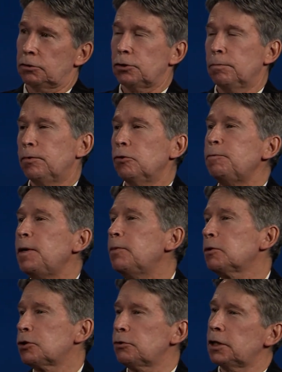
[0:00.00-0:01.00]
So both people
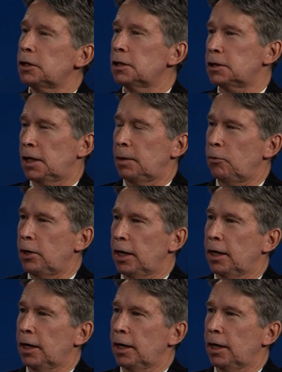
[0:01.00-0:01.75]
are treated the same way.